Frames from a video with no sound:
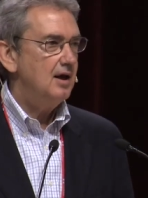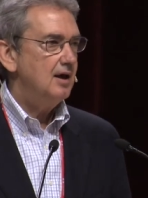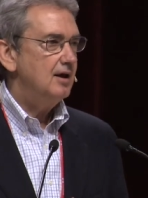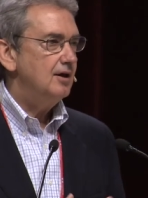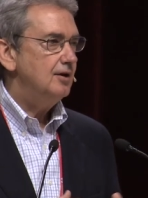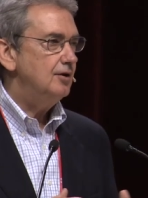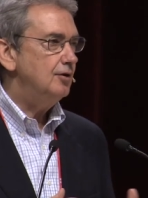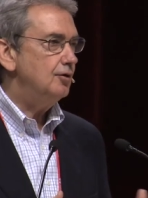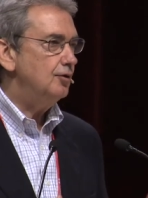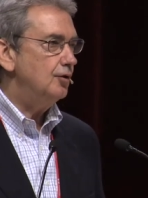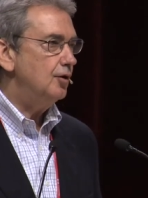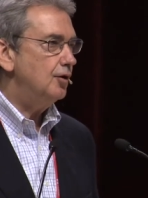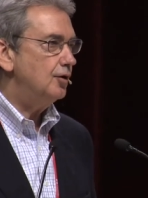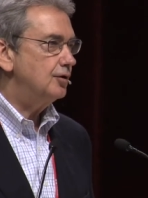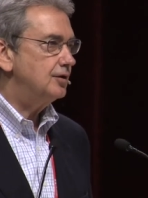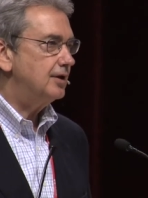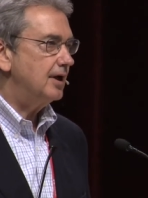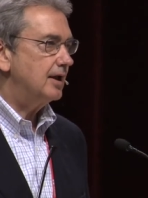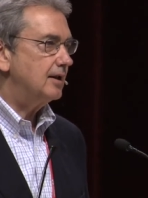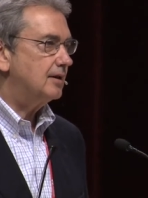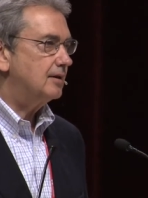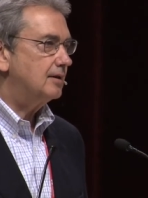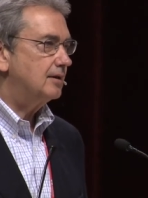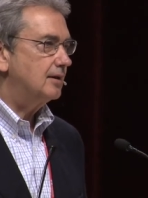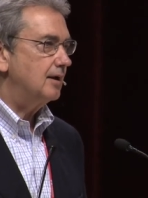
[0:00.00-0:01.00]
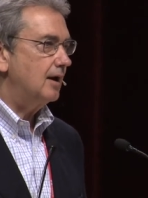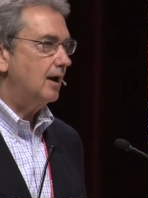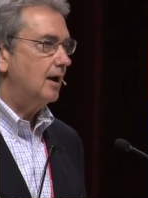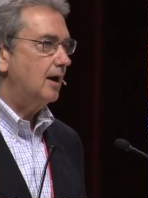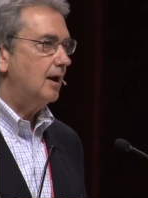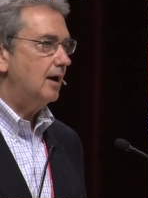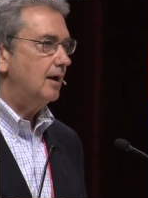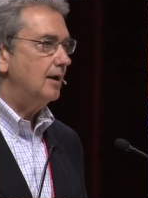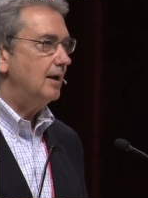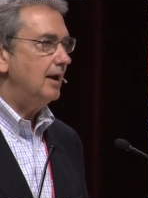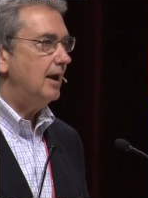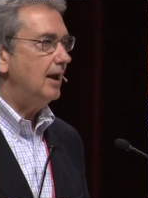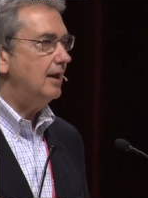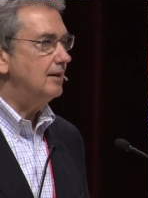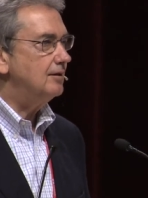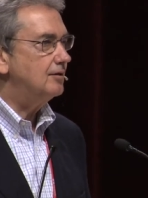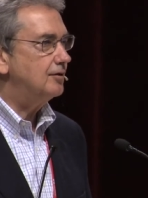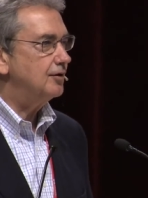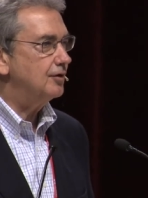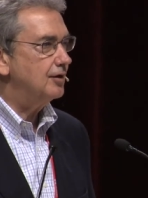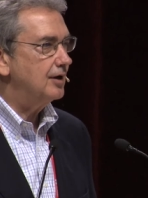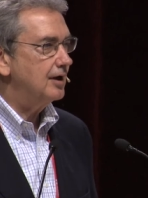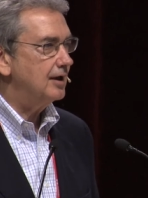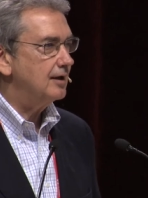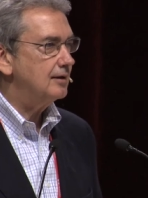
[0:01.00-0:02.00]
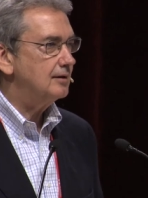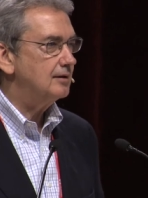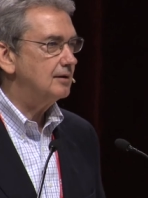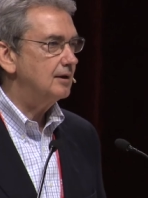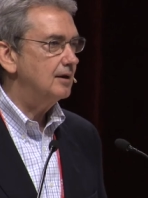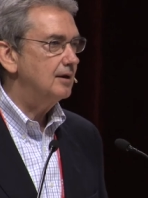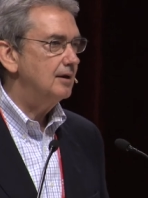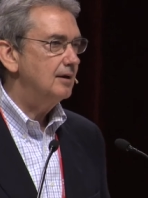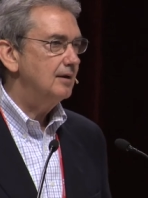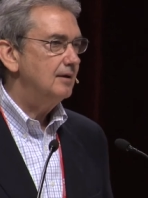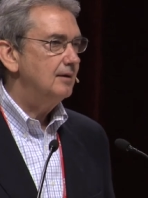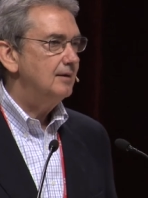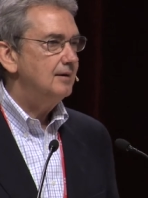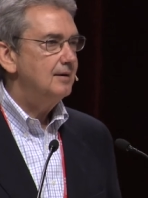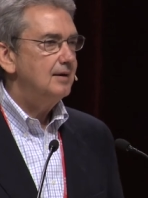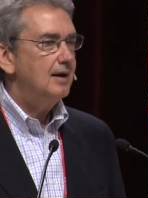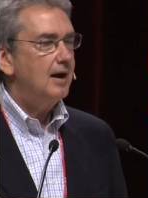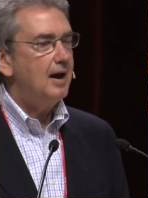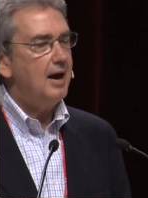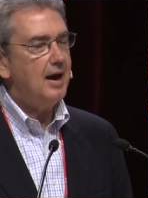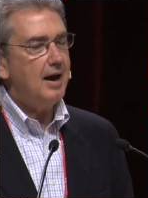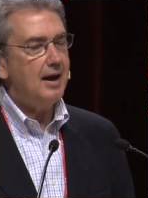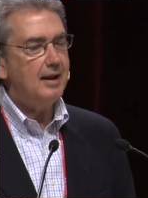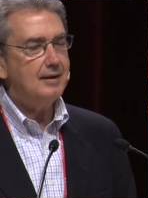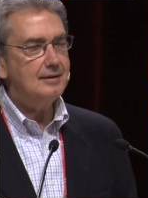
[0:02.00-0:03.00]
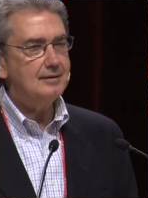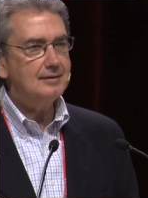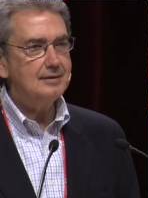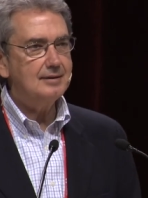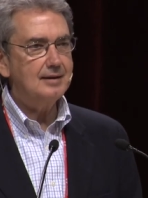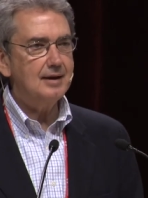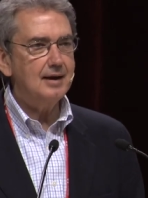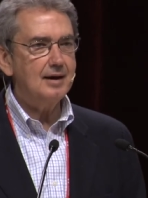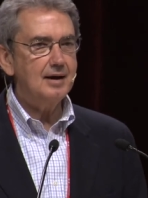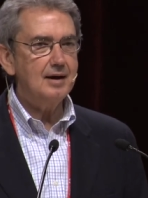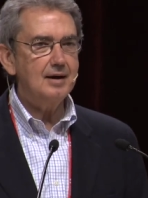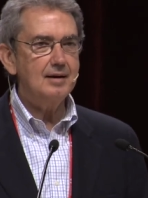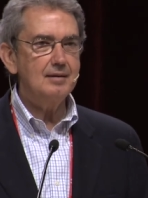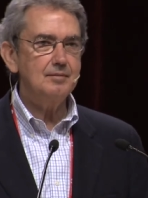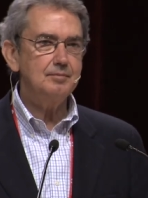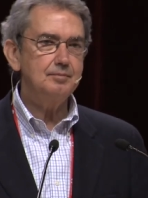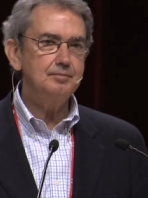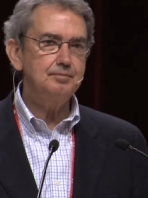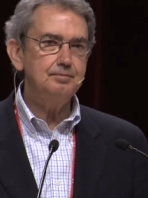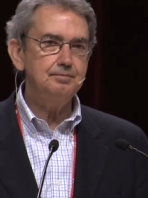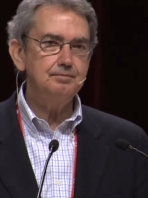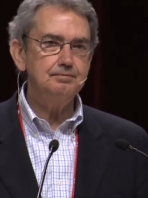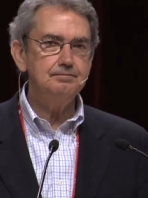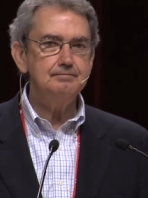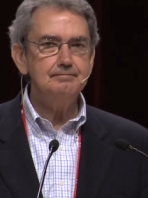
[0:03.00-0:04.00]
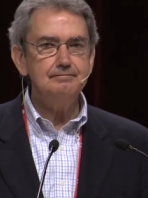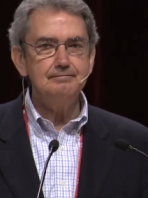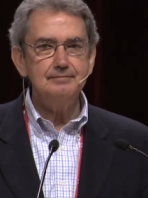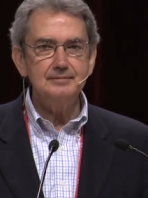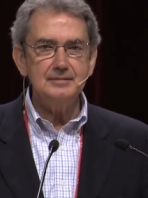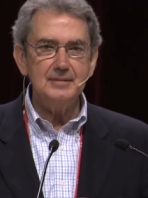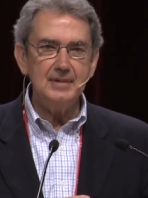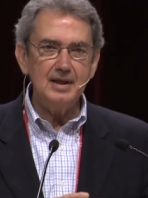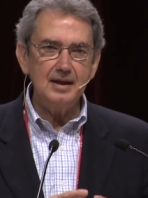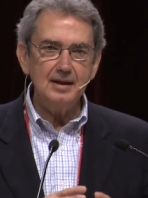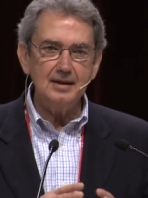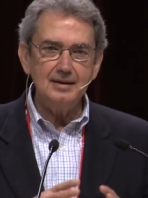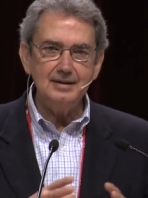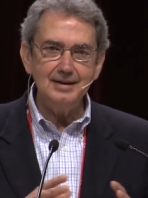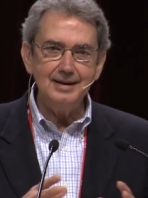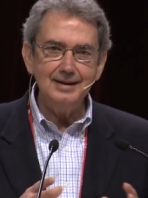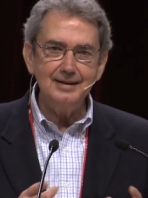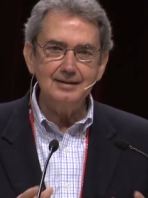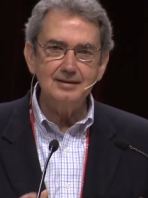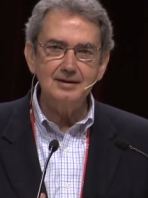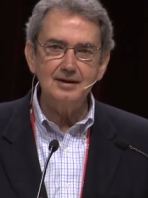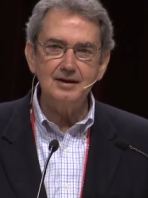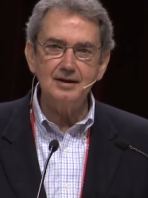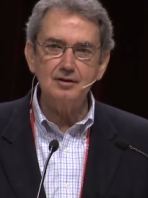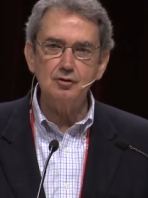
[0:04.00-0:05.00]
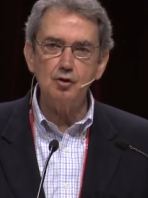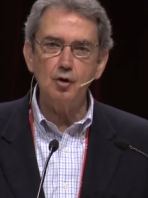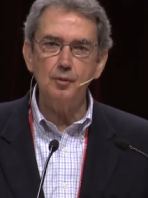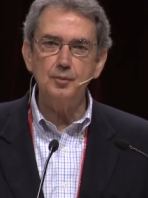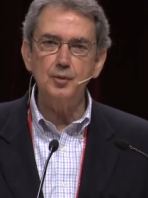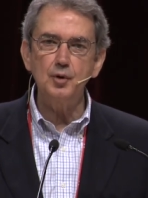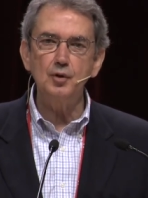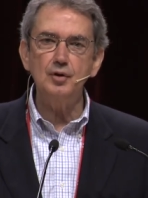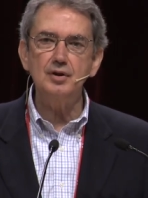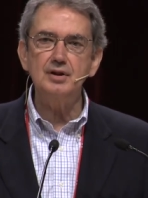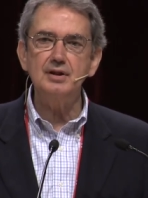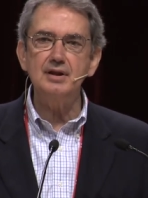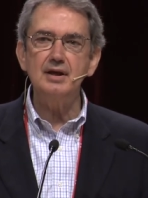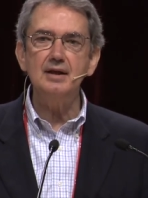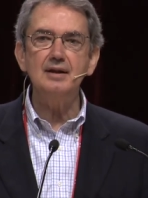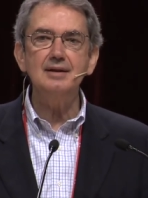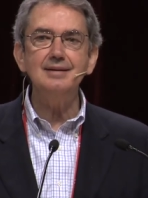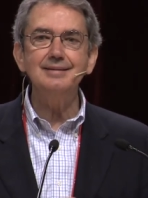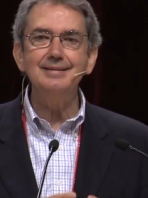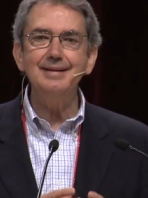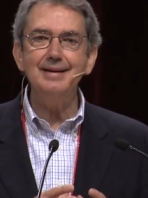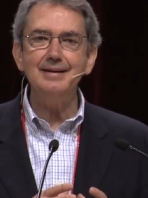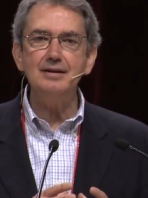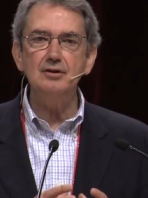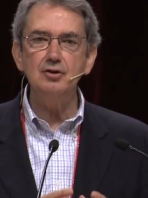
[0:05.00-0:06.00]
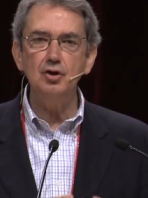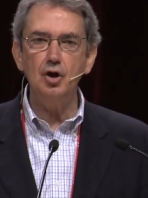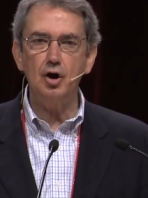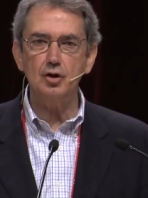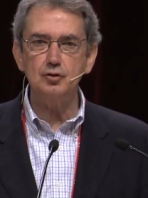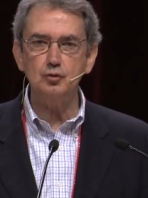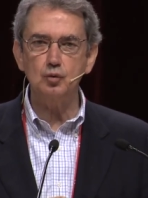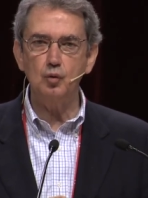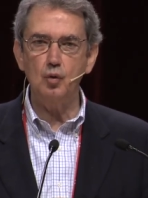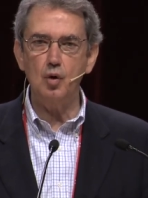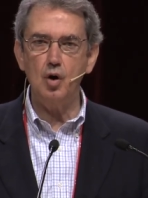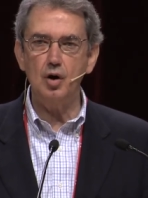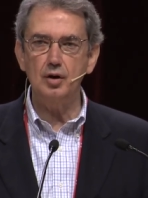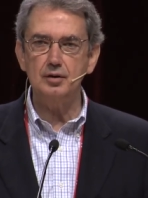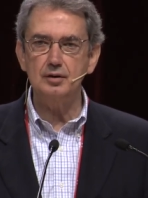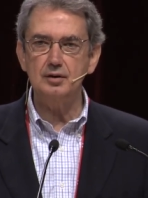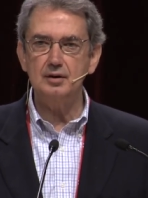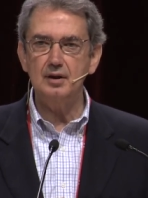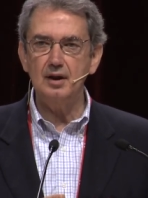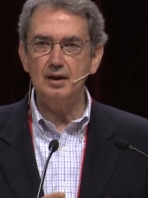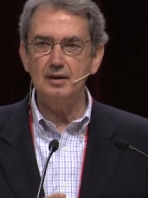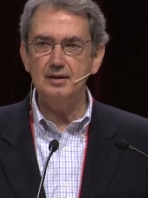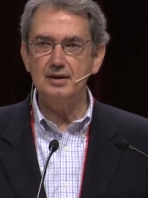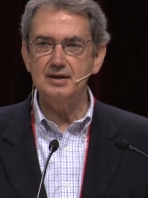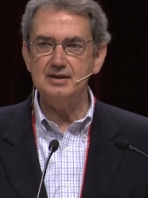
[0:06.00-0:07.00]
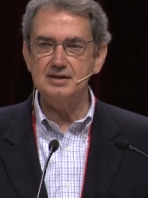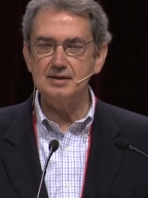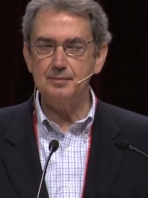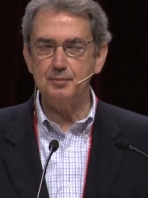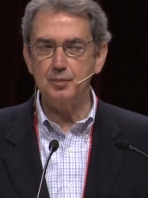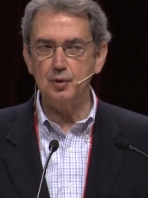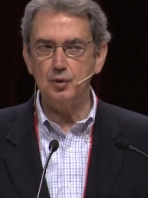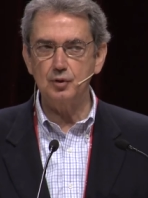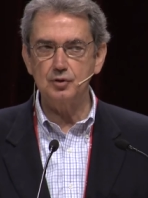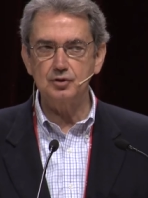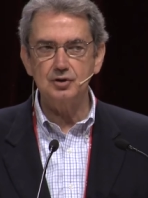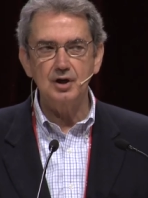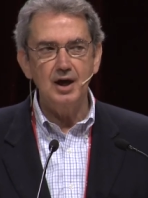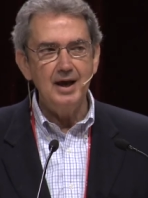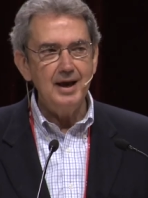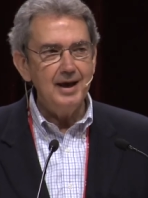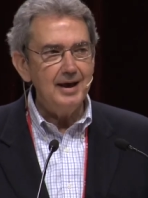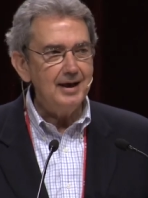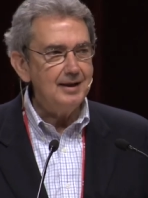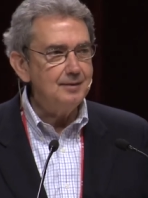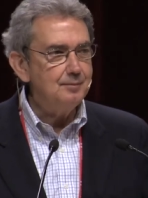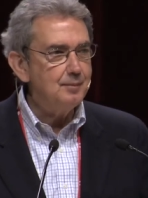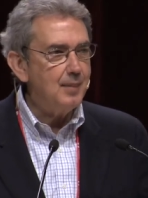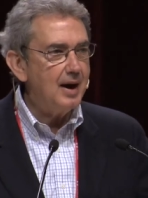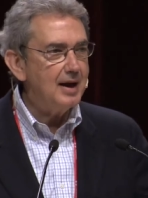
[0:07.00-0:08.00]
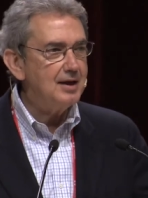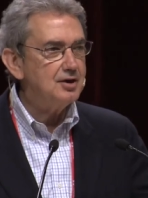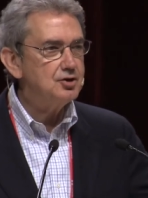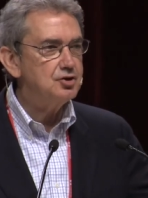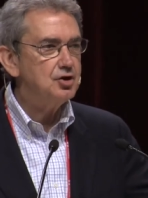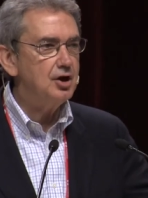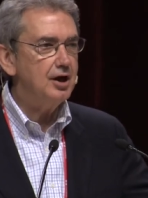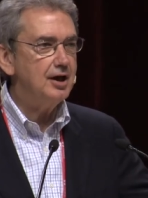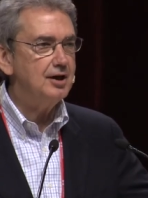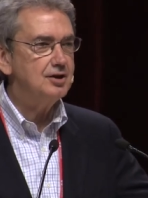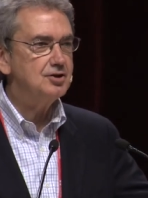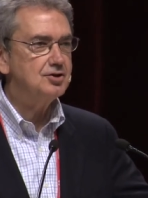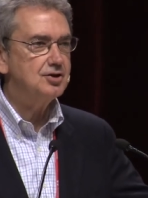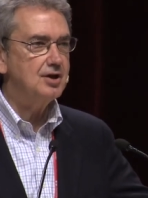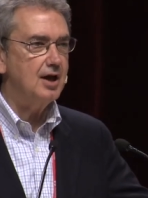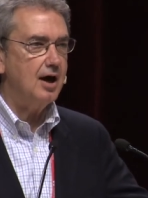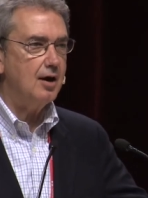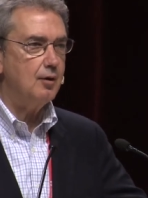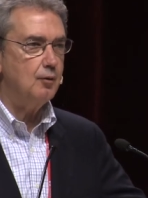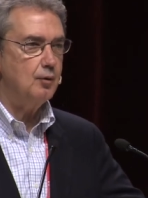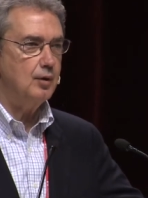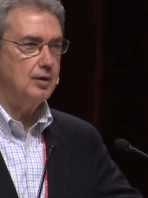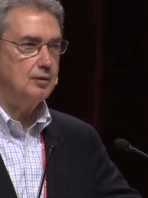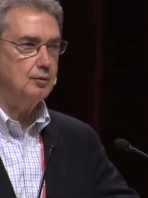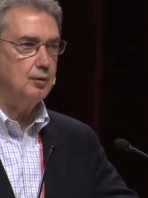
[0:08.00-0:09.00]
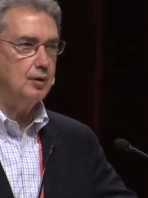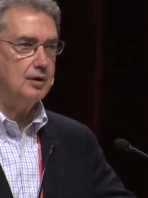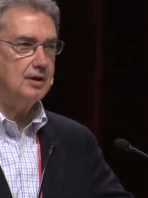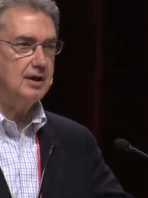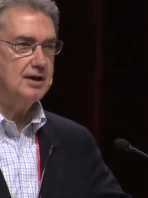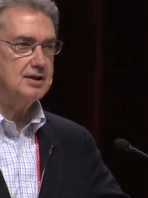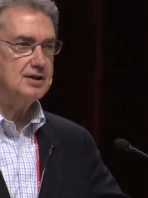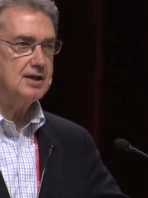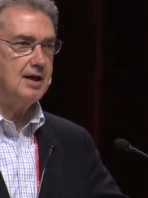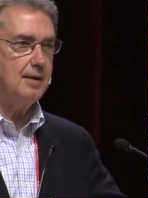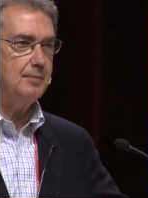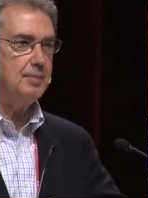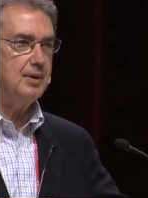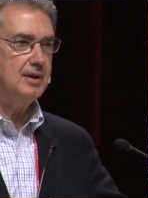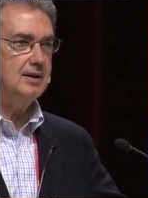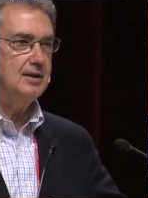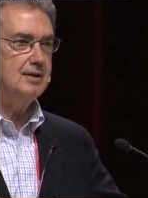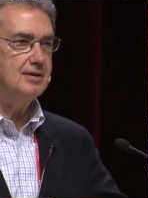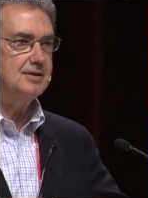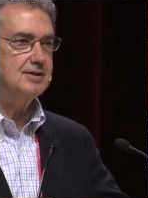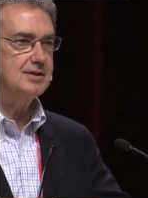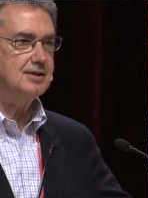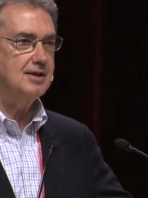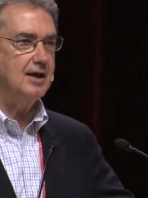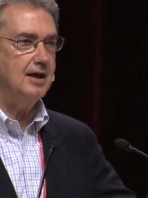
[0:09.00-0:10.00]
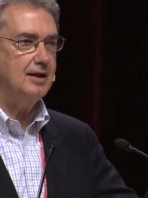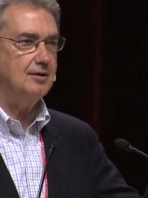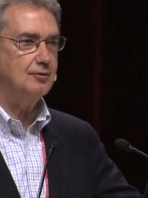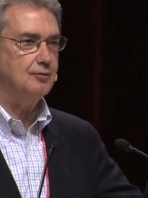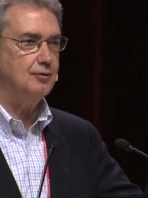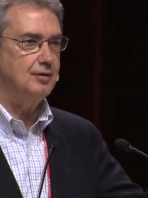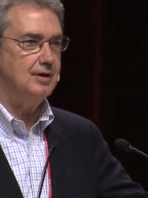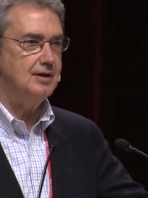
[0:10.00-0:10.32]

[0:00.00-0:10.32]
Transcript: You know that uh, internet and uh, the, the, internet community did not want this approach. It might change now with what has happened in the, state